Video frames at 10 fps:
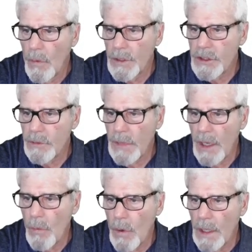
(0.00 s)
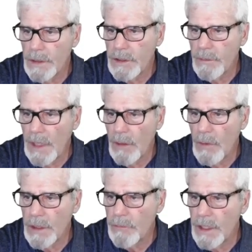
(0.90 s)
what you might want. You might
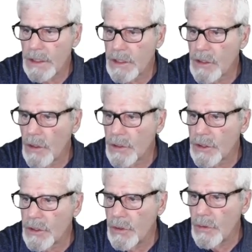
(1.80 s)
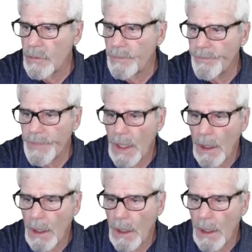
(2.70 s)
want to reinstall Zoom.